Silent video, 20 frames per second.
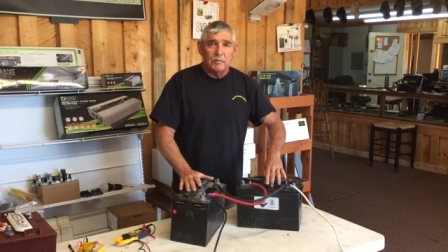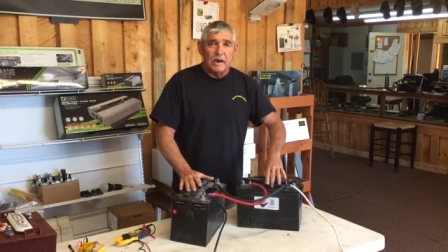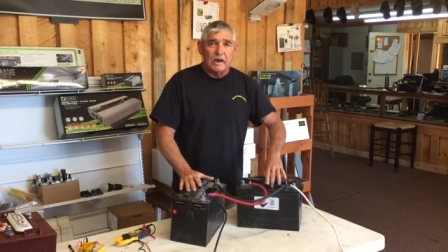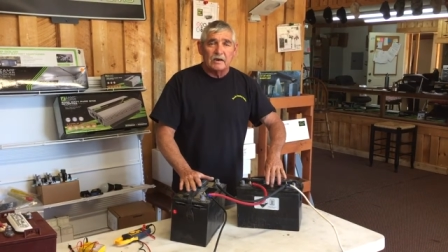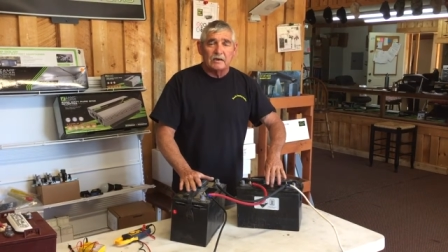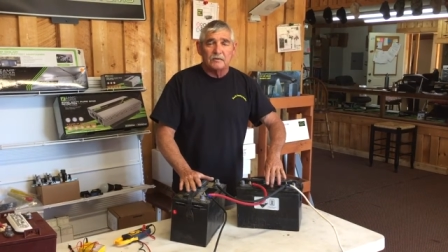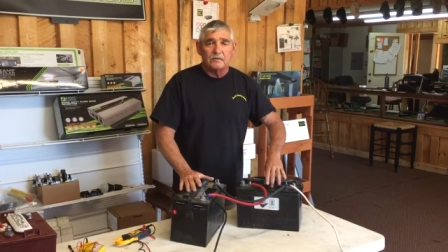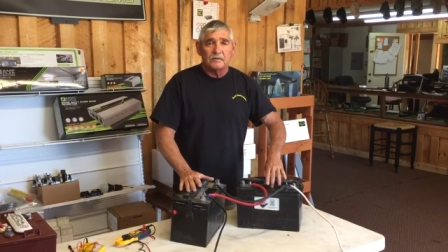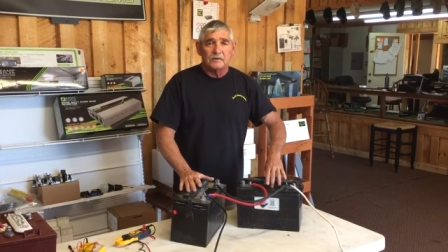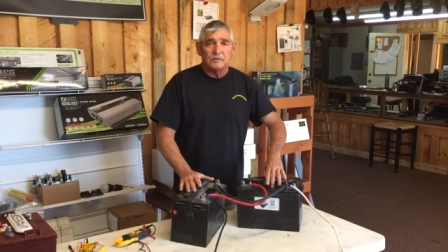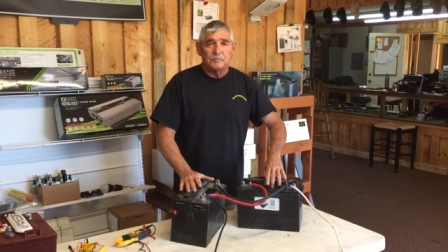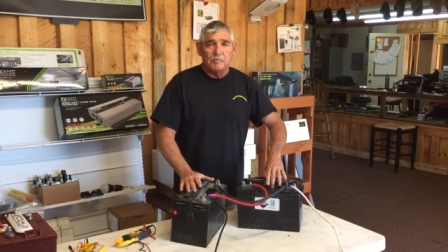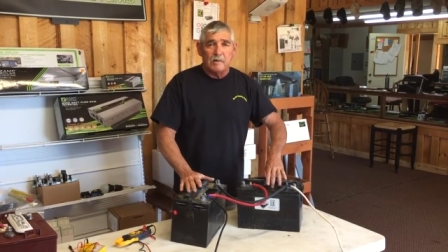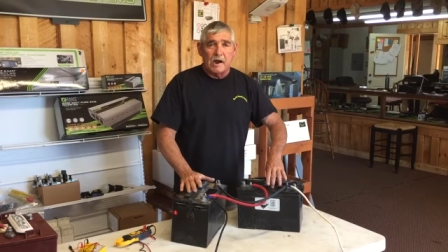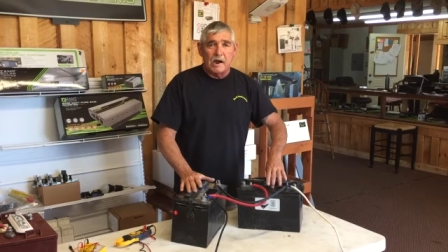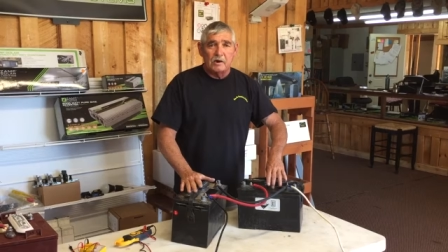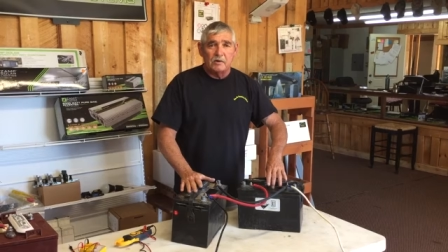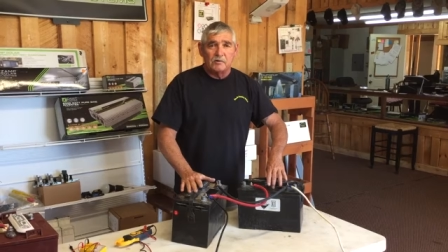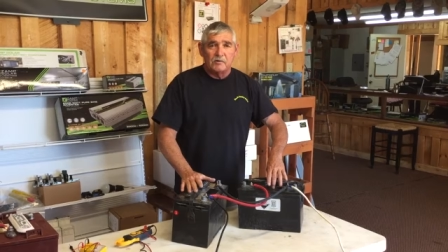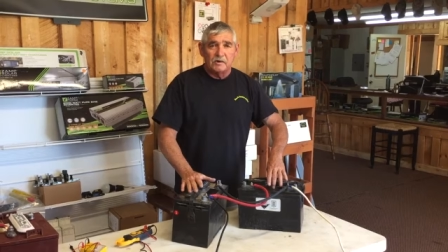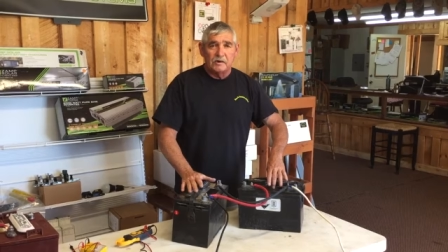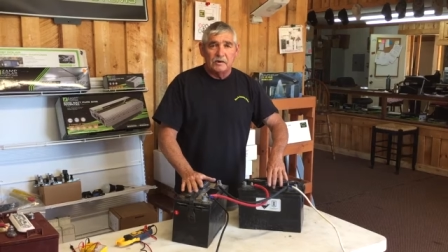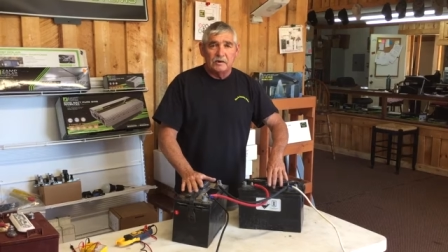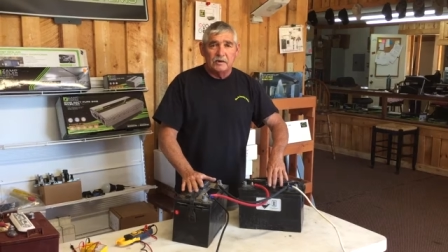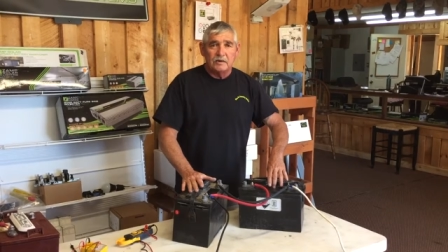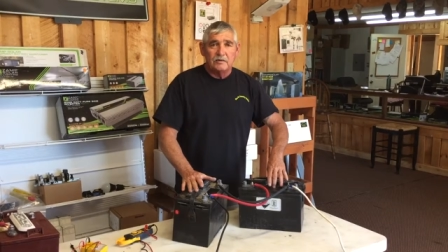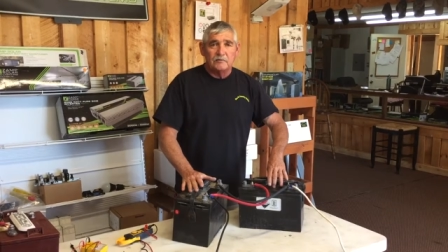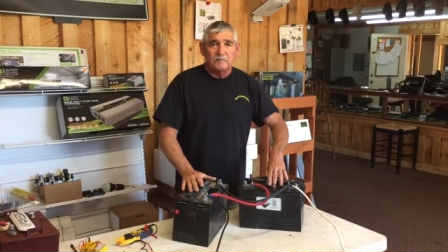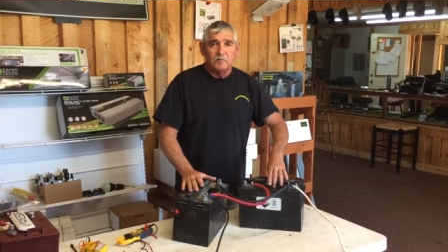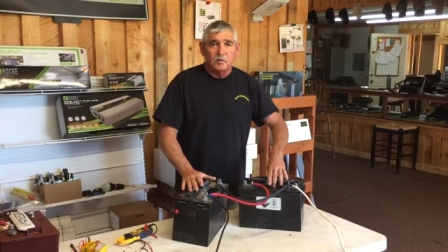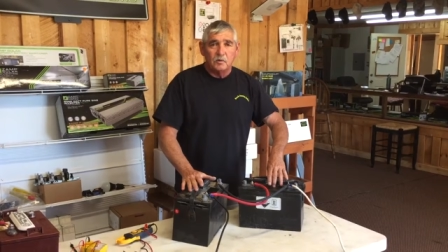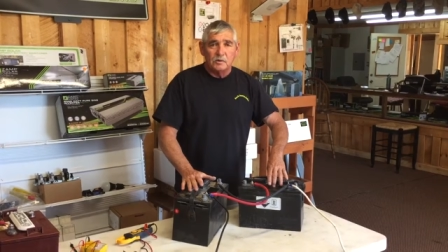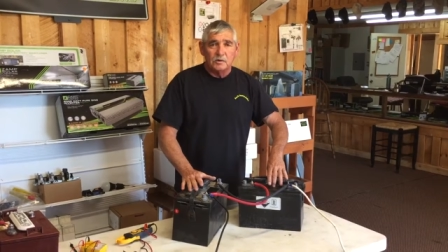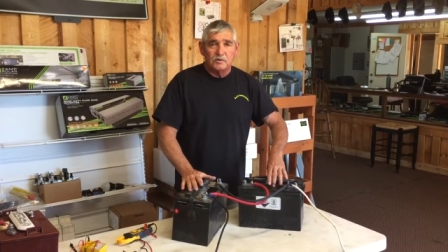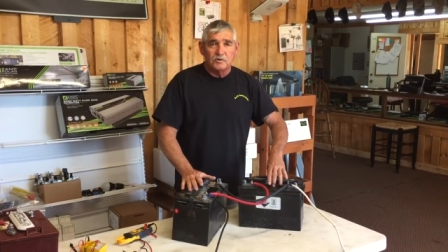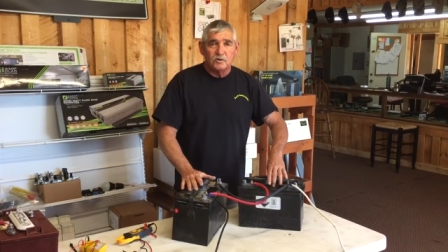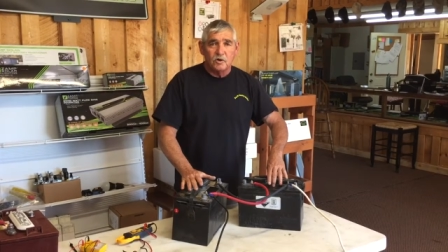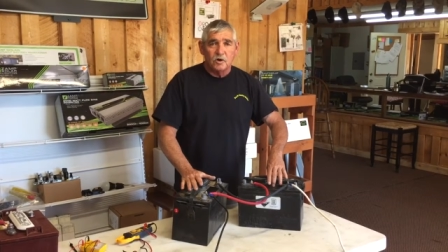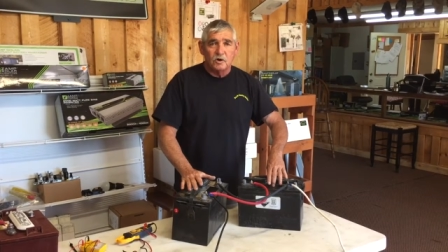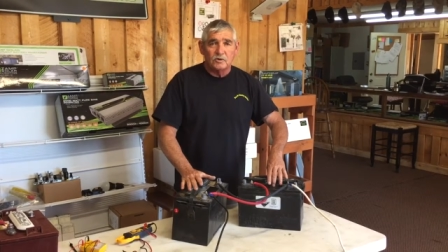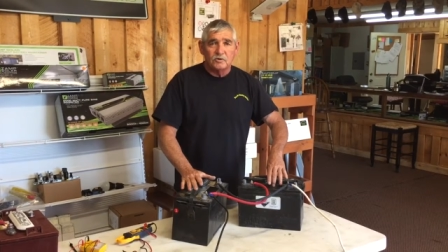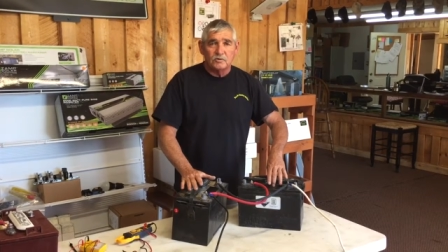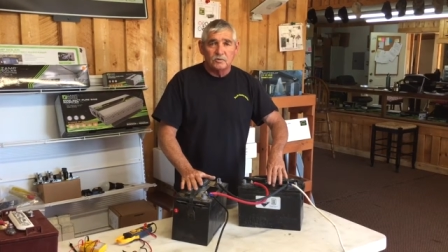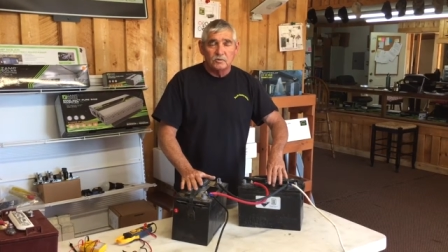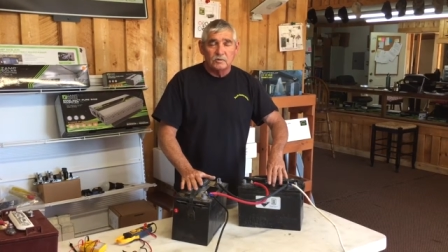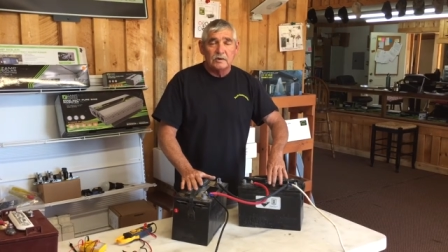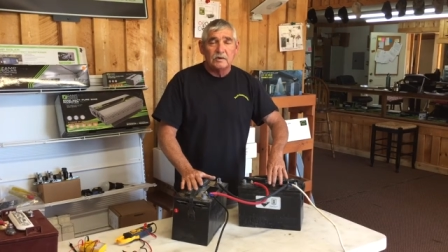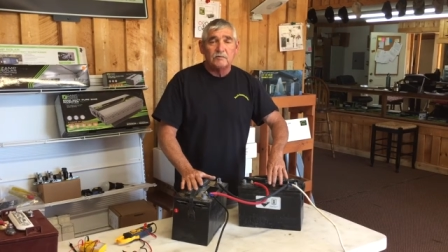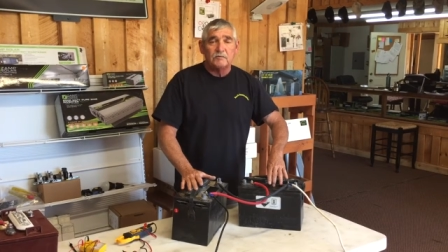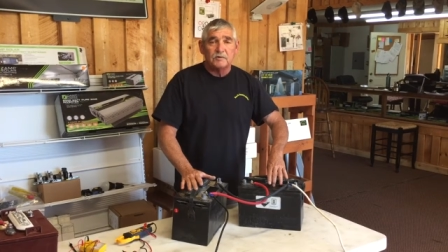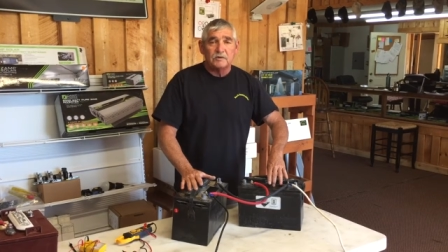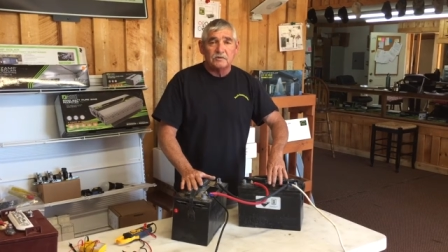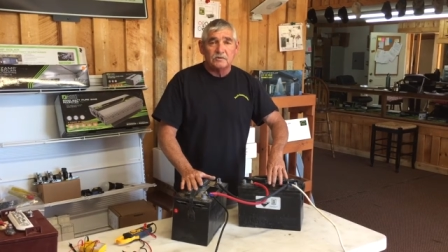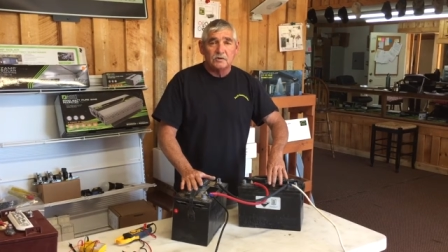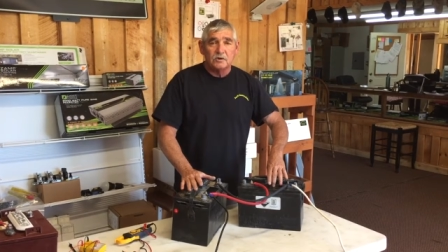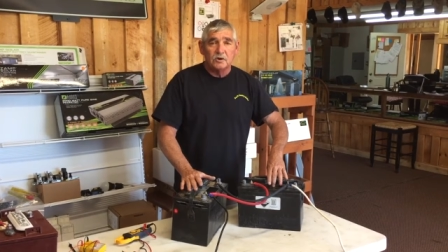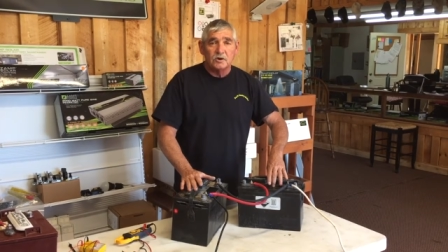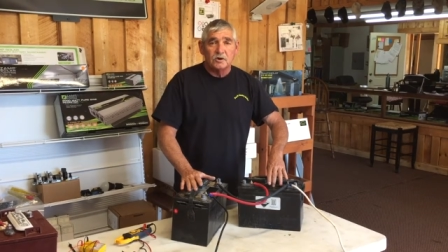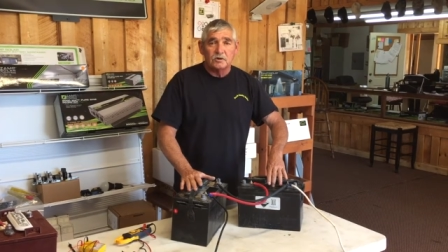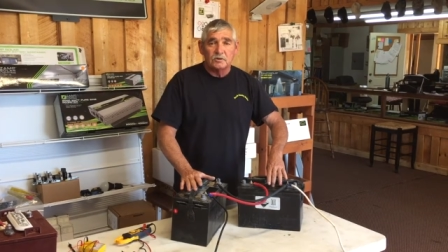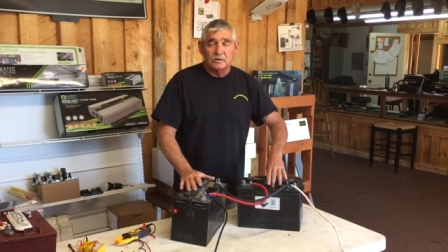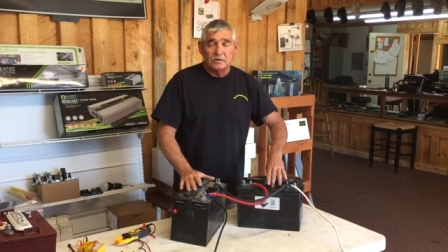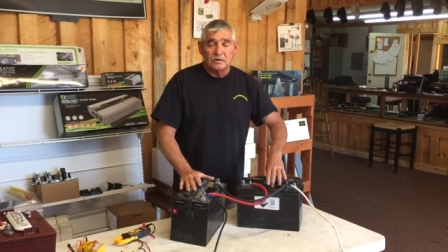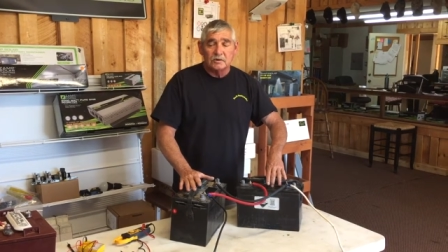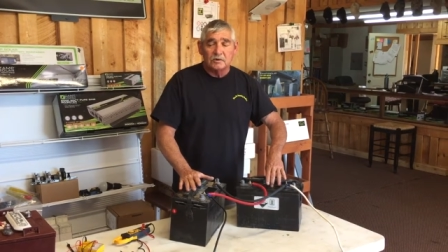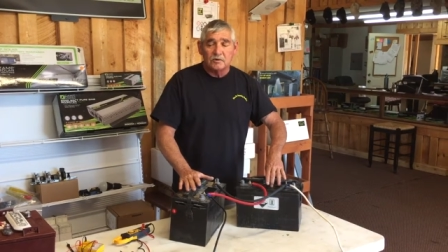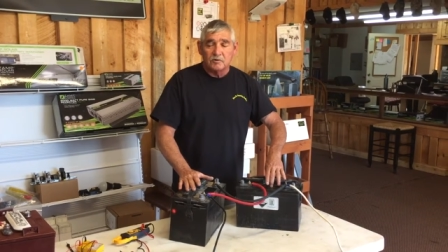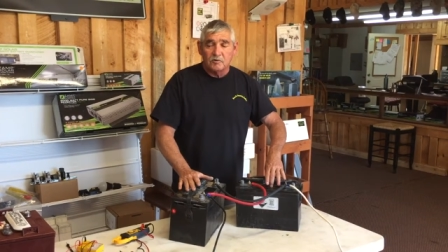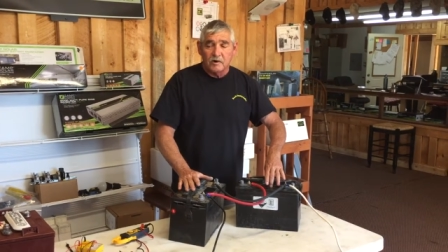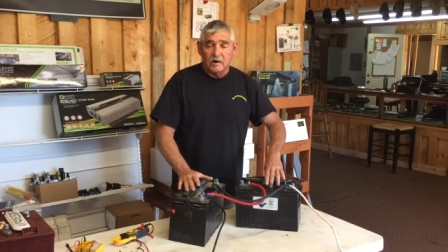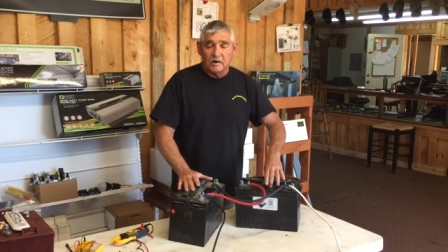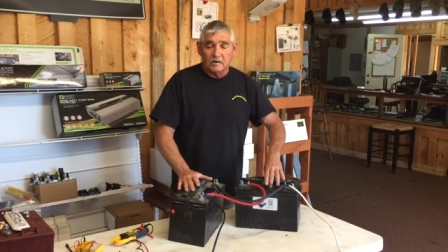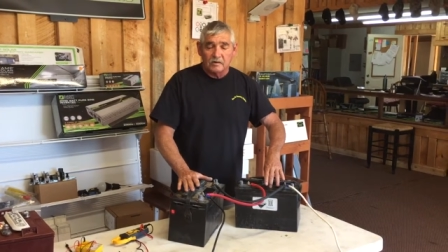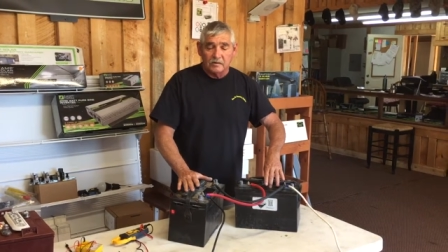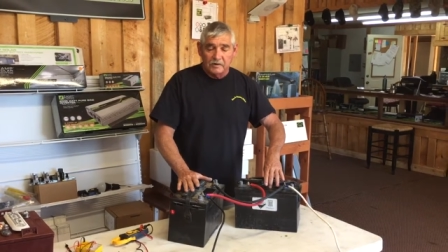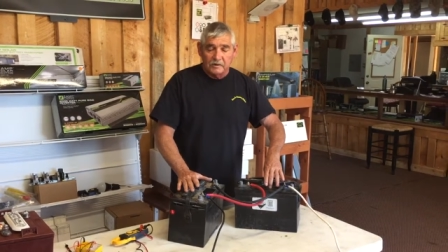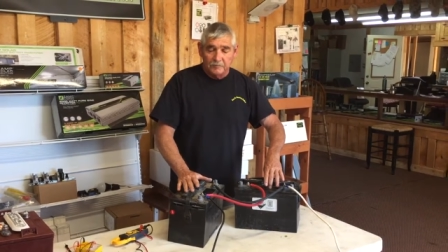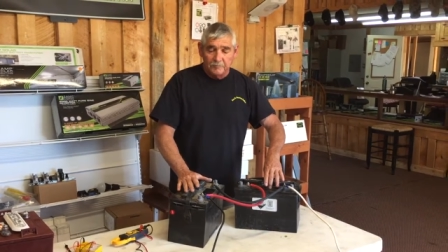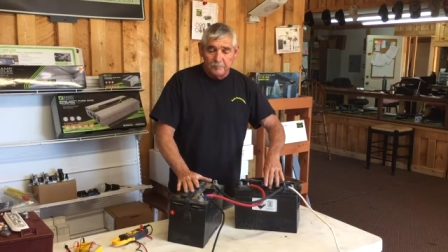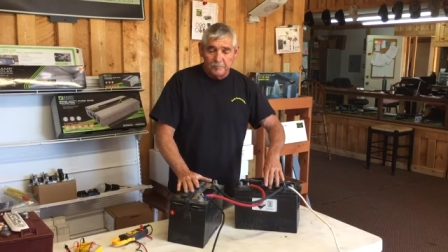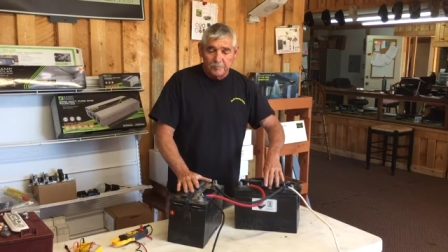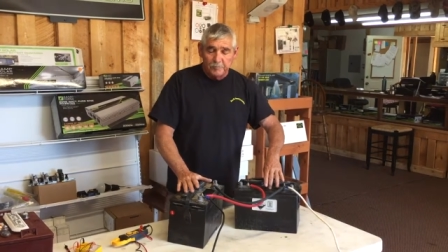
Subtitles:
back in this battery to get it fully charged if it's hooked incorrectly.